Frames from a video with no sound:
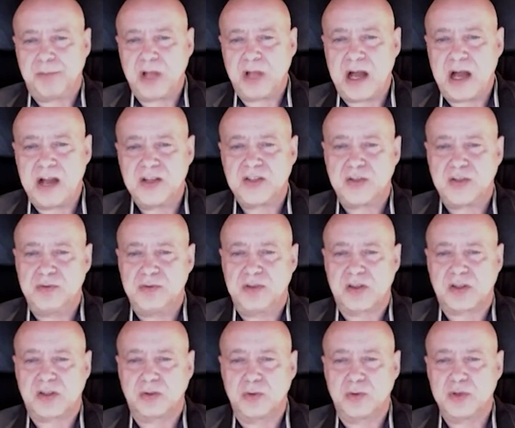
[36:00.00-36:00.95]
applies to
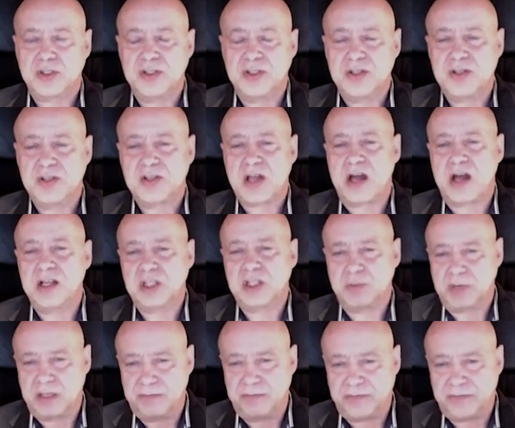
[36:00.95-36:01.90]
the solution design,
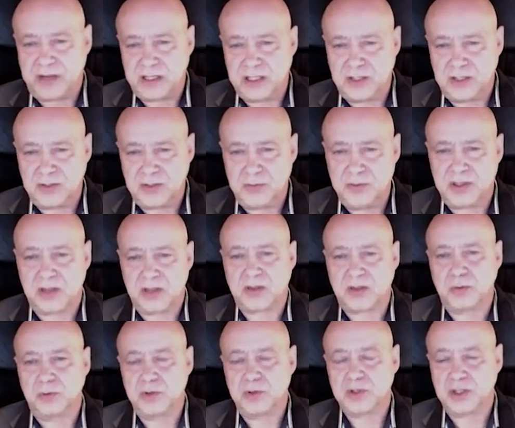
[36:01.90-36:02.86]
so we can finally do the
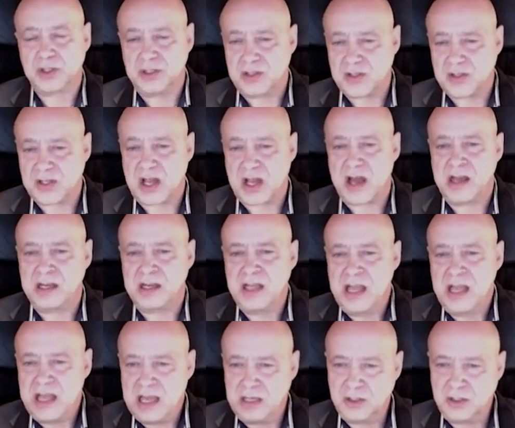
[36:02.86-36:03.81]
solution design,
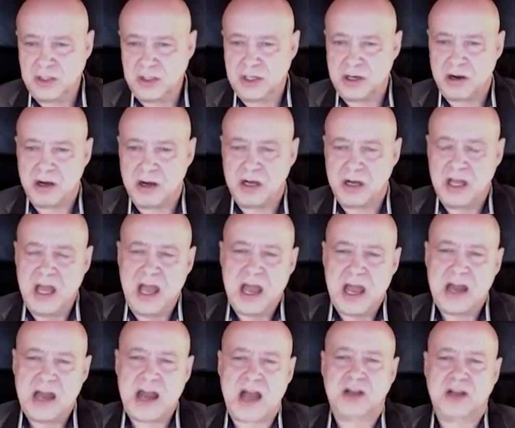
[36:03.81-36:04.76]
engineer it,
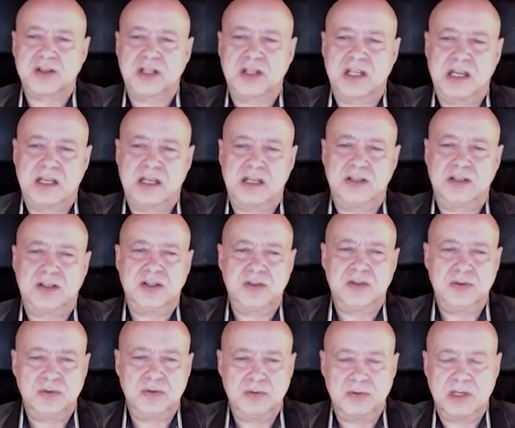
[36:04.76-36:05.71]
and actually get
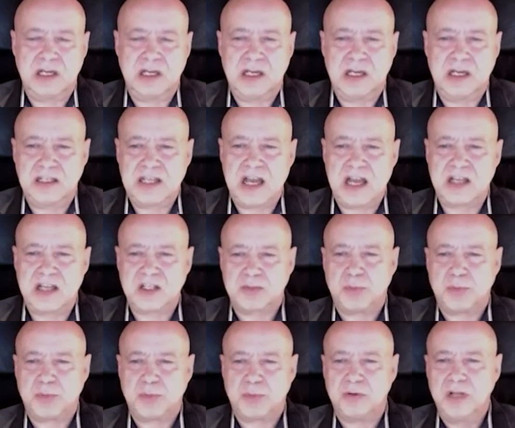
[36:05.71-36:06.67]
into
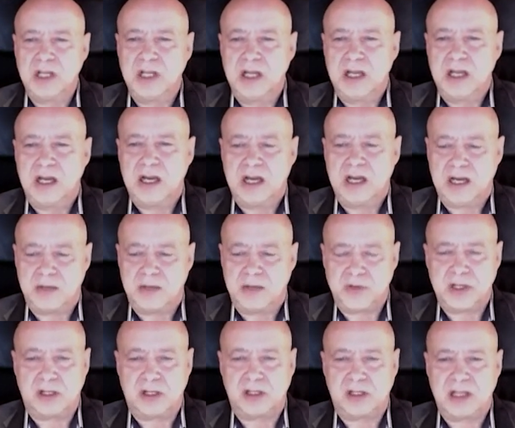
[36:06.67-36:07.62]
tangible,
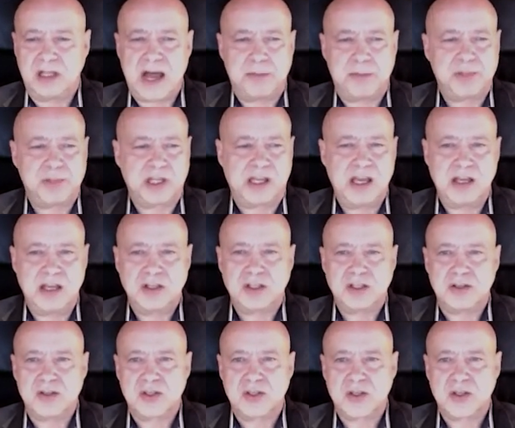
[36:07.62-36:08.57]
real
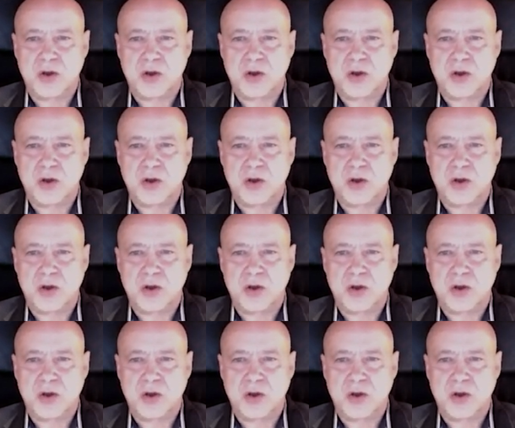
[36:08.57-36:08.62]
applications.